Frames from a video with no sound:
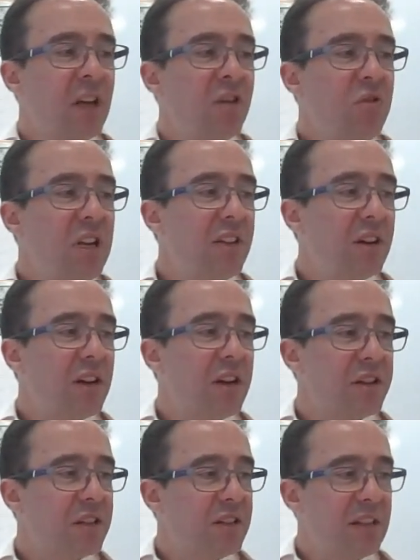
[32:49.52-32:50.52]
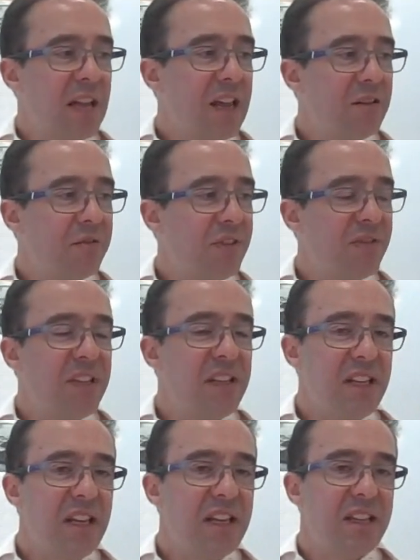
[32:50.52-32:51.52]
really in the last 10,
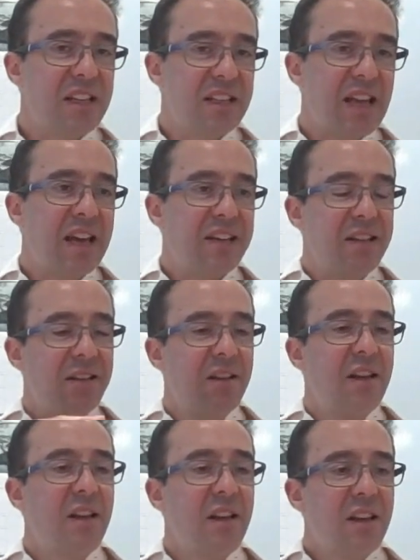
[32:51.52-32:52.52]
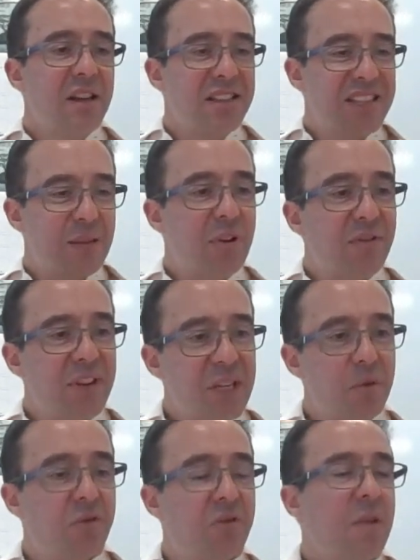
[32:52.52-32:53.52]
15 years is that
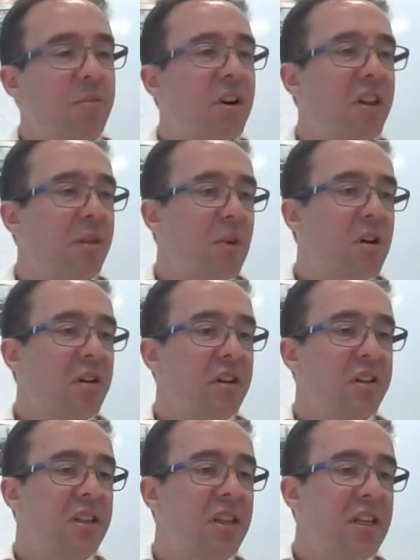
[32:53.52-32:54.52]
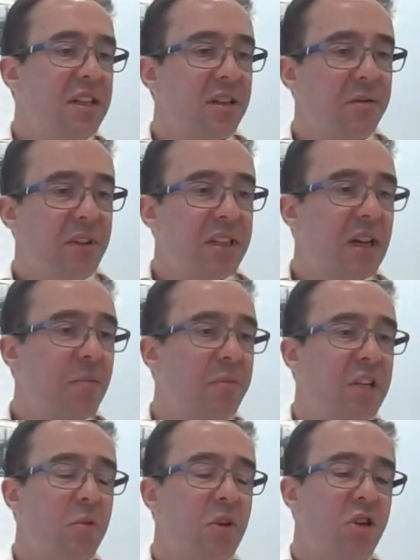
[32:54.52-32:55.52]
sub-investment grade part of the market. So these are these are
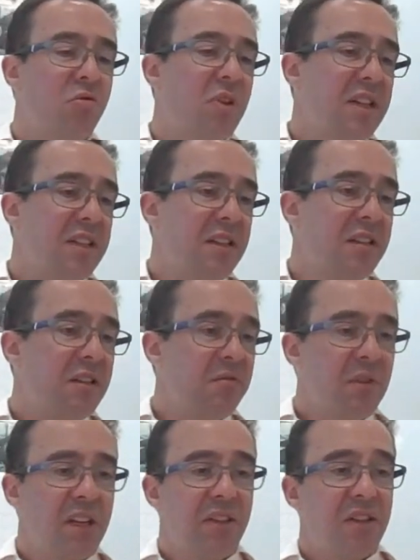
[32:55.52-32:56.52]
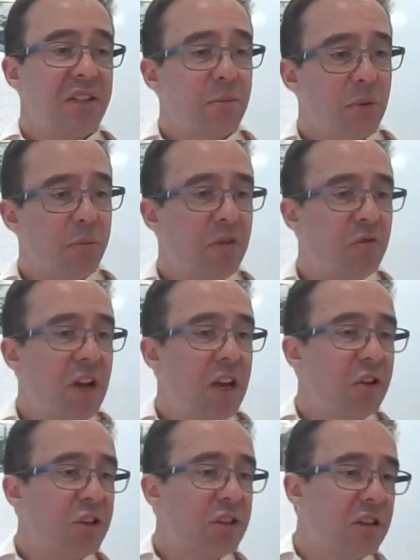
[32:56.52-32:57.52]
companies which are rated in the double B
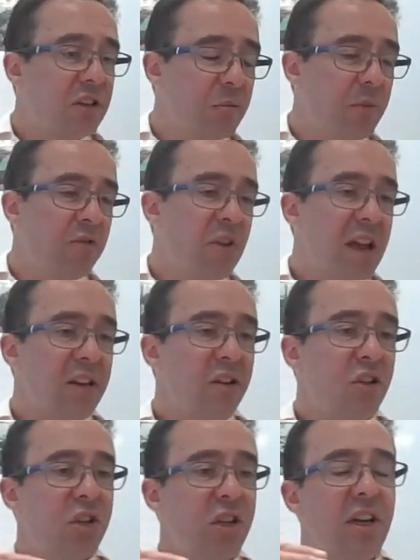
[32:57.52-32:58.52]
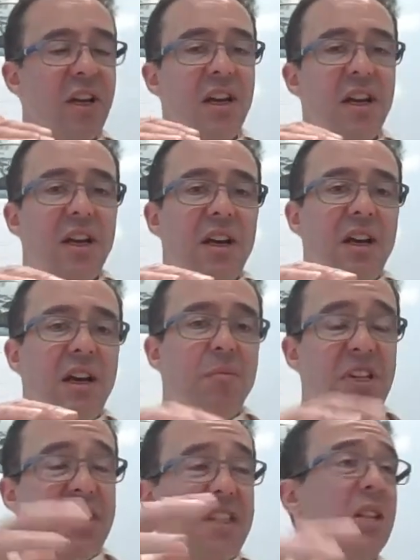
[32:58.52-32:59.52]
range, single B range, uh,
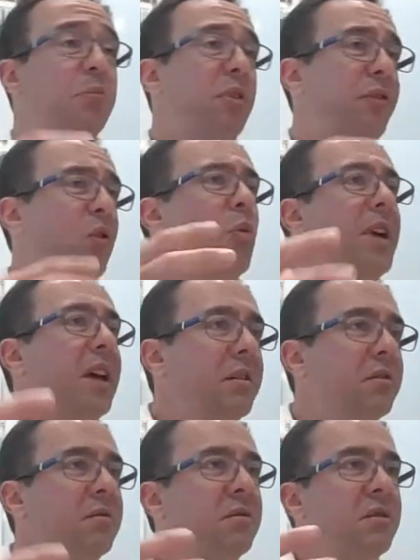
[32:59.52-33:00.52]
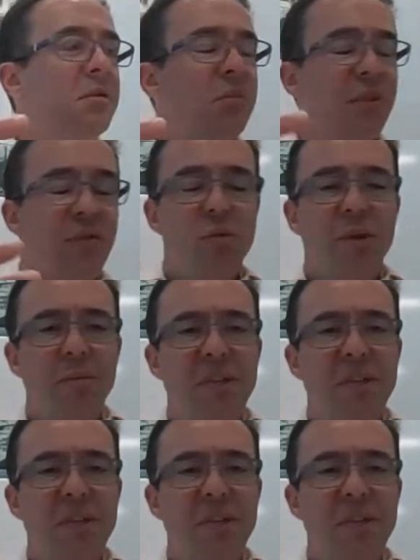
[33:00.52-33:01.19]
but still performing performing